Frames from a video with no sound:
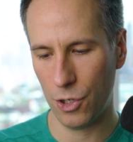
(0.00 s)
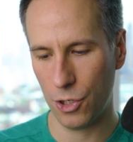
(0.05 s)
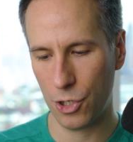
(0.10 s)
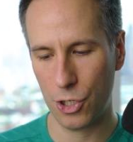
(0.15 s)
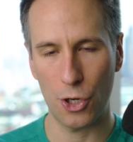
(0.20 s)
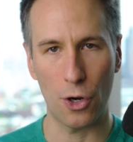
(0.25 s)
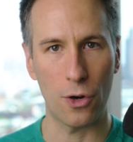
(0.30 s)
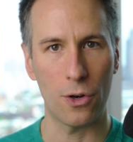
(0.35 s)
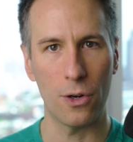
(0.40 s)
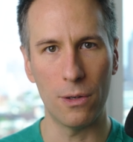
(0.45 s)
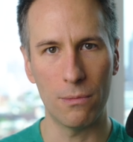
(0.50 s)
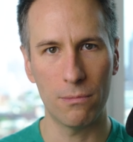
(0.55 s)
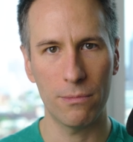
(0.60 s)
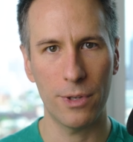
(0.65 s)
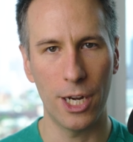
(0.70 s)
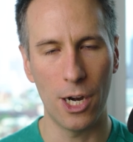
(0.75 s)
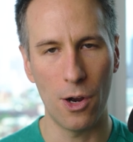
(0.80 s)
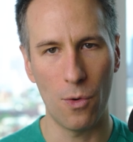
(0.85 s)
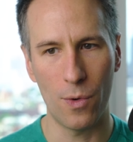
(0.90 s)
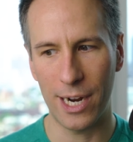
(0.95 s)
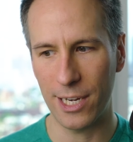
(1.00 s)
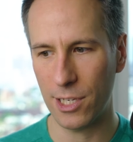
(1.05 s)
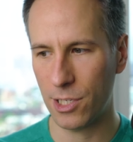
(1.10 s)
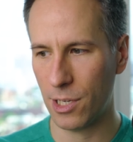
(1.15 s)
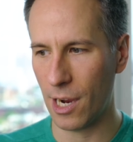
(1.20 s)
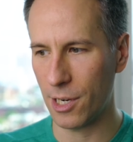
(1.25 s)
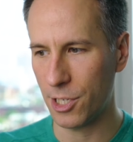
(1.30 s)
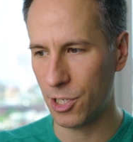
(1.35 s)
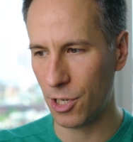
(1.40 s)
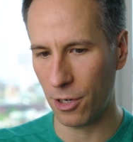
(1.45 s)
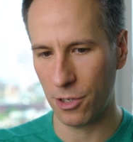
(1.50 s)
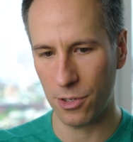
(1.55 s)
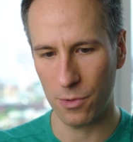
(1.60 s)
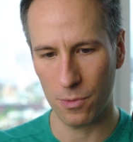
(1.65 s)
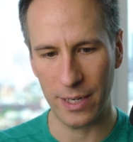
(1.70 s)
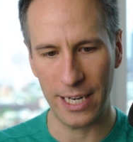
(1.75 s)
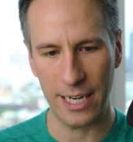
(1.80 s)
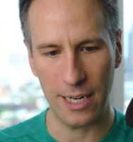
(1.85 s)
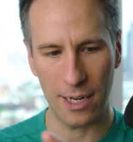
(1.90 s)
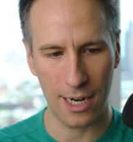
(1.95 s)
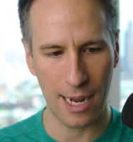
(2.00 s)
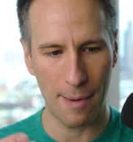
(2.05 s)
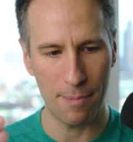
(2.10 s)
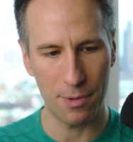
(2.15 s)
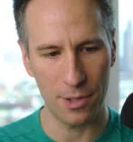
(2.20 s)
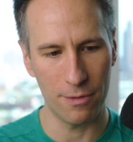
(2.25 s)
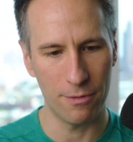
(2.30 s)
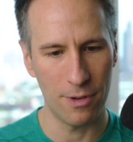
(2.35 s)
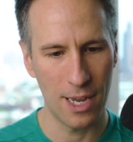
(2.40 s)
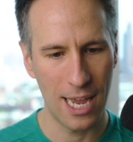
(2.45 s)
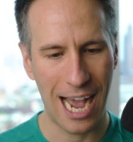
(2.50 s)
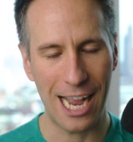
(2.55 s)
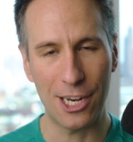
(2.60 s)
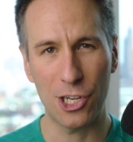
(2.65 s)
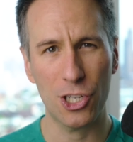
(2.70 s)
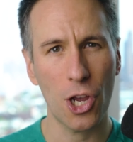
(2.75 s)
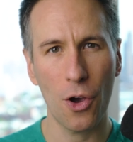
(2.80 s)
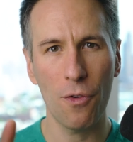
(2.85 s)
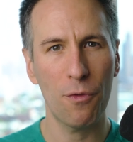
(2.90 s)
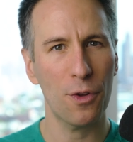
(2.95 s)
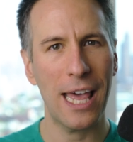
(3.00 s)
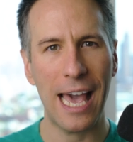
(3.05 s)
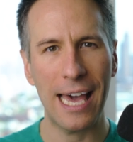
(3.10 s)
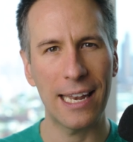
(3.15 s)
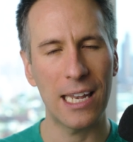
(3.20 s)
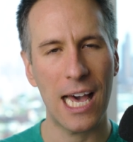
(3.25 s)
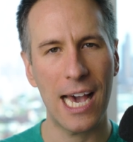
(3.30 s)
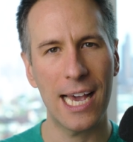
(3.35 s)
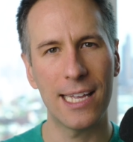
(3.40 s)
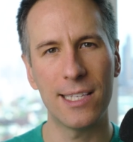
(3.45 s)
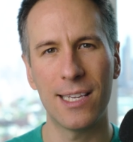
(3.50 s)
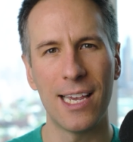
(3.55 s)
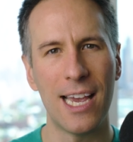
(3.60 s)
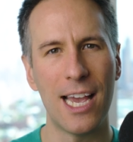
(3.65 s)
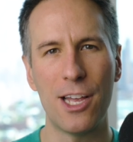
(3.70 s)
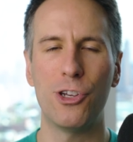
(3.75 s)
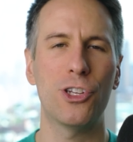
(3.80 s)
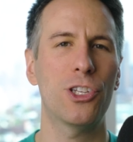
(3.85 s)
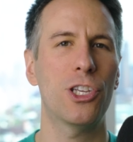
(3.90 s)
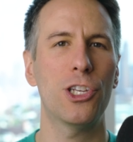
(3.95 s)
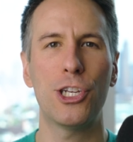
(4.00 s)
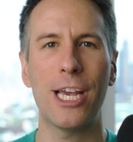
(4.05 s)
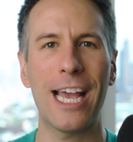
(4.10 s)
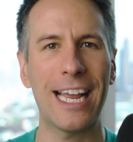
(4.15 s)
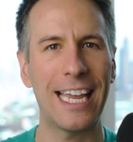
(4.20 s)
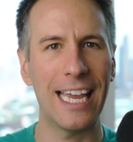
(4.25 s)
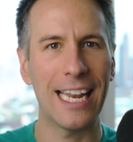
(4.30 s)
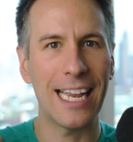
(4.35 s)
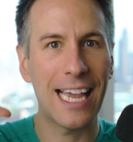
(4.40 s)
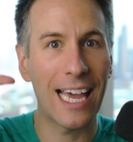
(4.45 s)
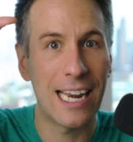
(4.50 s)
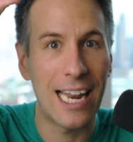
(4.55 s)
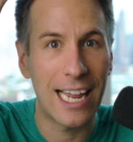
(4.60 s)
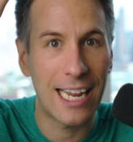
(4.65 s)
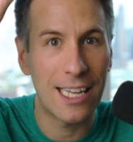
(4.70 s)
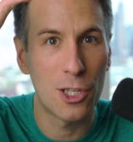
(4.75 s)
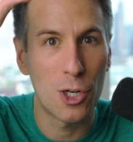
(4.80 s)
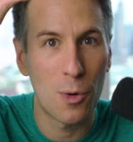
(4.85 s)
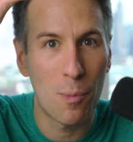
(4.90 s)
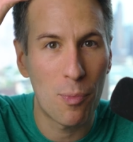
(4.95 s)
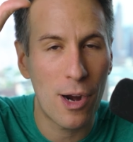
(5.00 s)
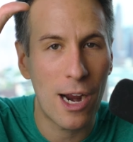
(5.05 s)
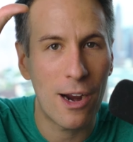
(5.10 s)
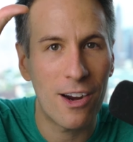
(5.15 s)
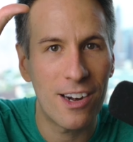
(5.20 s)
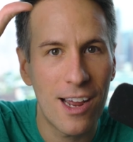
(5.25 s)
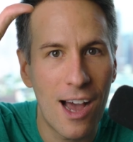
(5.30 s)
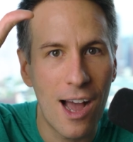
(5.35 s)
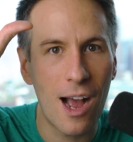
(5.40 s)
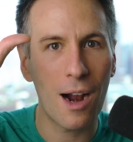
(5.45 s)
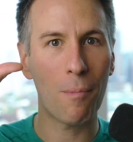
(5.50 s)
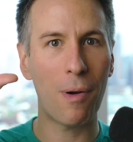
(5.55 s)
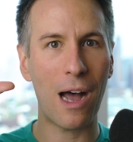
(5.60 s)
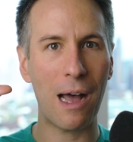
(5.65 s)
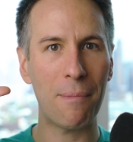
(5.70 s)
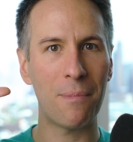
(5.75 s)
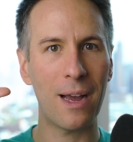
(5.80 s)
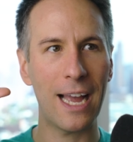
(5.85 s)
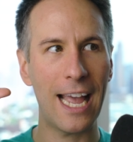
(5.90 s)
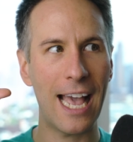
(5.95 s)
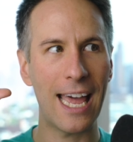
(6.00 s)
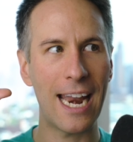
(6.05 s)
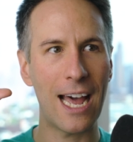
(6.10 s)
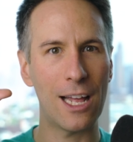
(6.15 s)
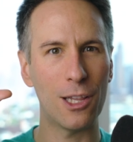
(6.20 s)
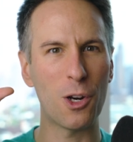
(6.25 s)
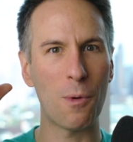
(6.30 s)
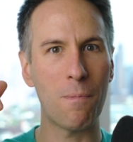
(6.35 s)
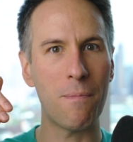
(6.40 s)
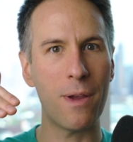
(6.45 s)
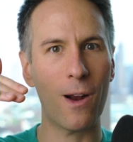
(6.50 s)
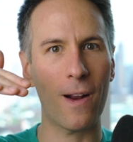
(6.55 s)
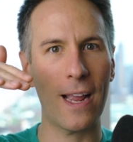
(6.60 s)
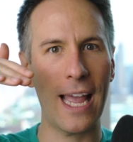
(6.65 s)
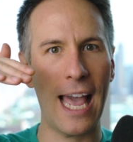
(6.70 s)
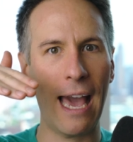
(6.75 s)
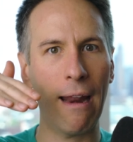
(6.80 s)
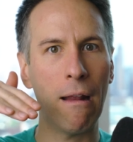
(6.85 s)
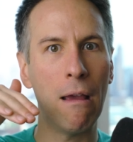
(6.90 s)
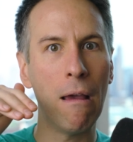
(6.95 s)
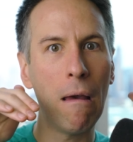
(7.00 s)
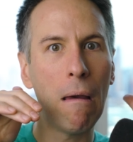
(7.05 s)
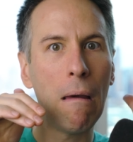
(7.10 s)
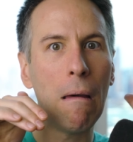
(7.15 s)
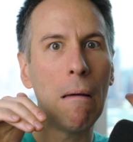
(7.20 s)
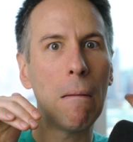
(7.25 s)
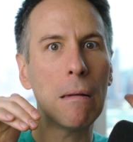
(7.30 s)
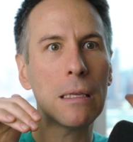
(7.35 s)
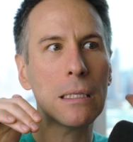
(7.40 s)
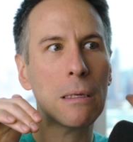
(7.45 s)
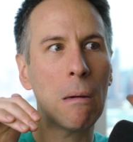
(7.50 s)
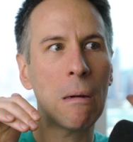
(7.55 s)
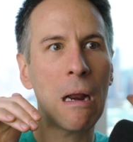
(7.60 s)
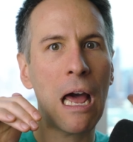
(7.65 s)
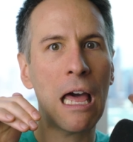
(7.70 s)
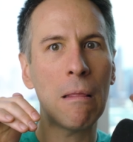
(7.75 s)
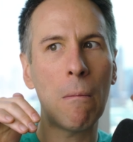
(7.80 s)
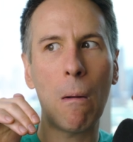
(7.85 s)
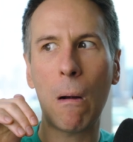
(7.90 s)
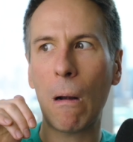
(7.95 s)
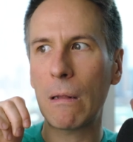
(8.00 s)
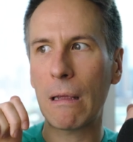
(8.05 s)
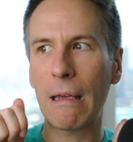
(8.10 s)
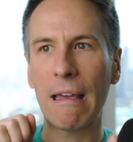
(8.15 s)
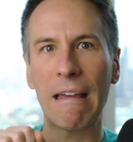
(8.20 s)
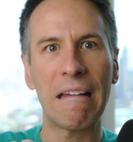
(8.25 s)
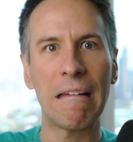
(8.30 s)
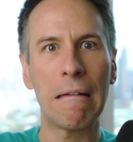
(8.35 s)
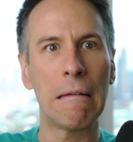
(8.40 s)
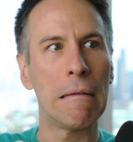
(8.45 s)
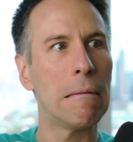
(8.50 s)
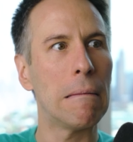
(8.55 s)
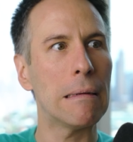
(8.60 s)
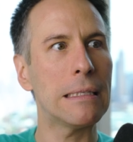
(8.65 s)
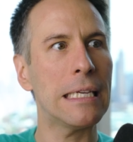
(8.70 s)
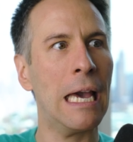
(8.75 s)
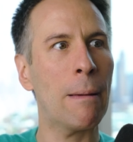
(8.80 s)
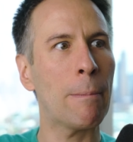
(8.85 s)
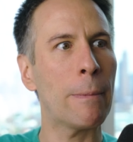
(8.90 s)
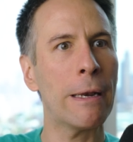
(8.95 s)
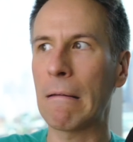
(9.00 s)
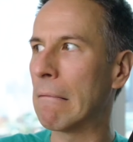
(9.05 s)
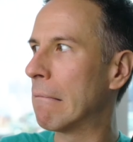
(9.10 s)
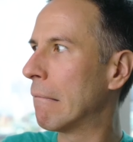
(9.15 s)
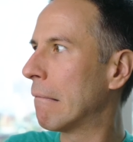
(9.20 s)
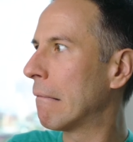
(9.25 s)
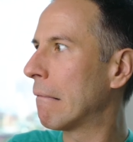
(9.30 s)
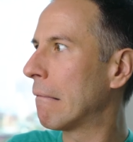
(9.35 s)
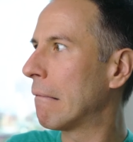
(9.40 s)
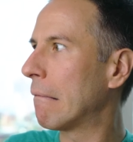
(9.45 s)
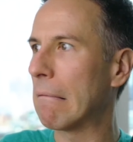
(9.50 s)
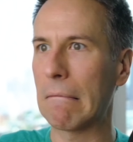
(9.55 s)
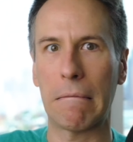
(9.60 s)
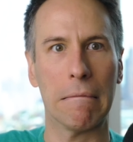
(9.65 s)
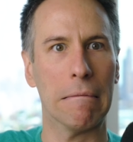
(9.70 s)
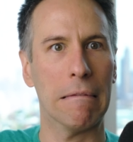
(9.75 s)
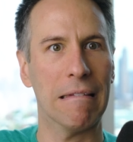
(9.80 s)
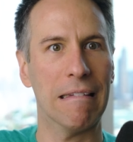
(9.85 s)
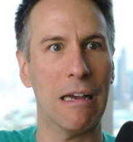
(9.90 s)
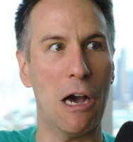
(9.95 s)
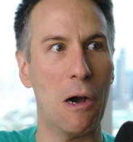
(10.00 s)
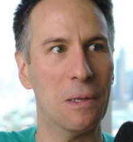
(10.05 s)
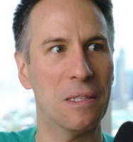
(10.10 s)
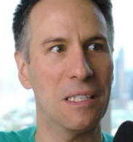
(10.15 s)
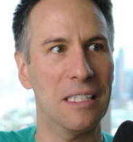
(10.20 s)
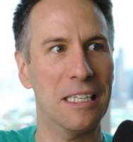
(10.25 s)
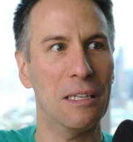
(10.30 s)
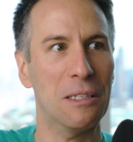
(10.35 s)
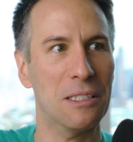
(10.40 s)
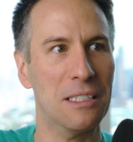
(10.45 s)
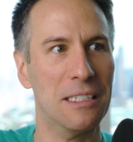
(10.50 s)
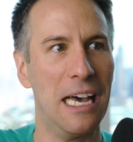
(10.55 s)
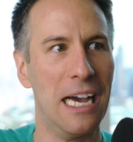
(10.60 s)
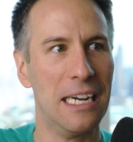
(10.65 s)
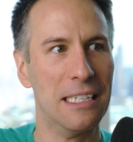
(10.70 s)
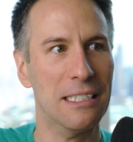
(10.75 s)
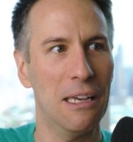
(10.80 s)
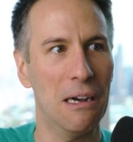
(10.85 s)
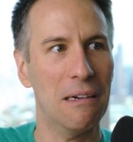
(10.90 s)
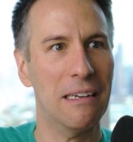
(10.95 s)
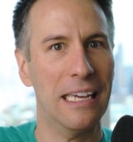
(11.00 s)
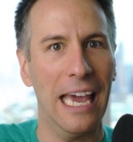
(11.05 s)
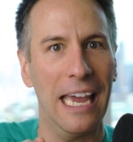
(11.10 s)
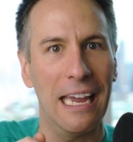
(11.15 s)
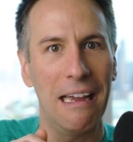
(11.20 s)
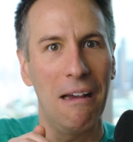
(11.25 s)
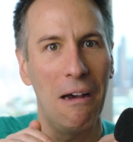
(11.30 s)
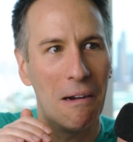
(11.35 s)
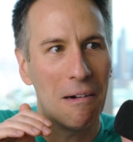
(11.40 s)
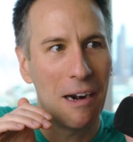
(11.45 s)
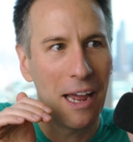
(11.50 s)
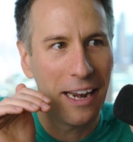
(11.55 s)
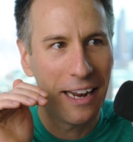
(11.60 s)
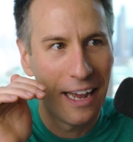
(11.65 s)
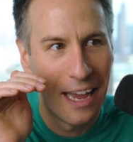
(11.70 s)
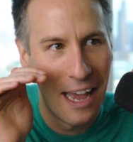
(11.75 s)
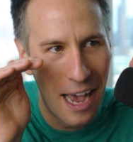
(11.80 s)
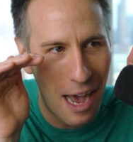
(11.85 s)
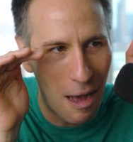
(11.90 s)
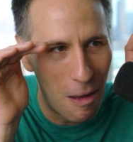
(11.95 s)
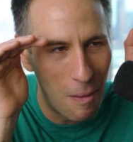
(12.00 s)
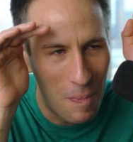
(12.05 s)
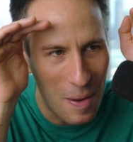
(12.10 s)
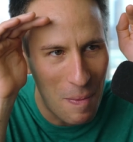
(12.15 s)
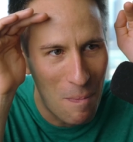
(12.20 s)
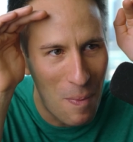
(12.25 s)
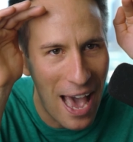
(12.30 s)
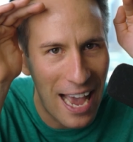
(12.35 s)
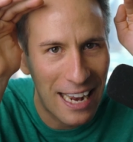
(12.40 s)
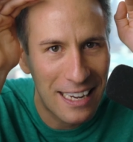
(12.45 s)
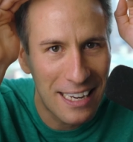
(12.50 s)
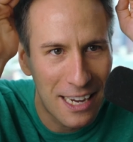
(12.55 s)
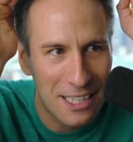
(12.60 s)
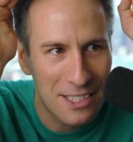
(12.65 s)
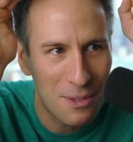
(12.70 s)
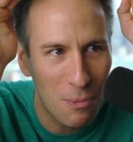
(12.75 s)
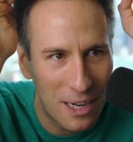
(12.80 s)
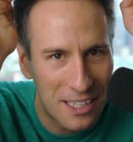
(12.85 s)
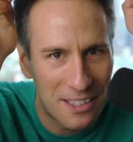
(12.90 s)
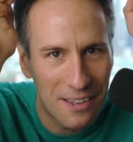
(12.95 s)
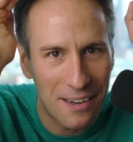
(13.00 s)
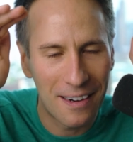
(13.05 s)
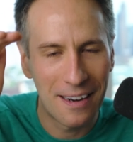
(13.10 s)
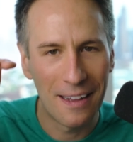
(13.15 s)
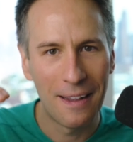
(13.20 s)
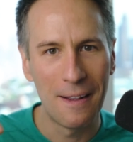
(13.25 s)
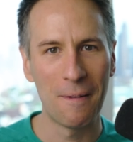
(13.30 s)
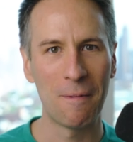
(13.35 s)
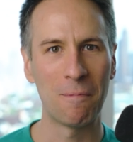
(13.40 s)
circle. You know, when I, I start to read a couple of, I just go for the headlines just to check in, kind of like a little prairie dog, pop my head out, little meerkat. What's going on in the world? What's happening? Oh, it still sucks? Okay, all right. I'll be back next winter.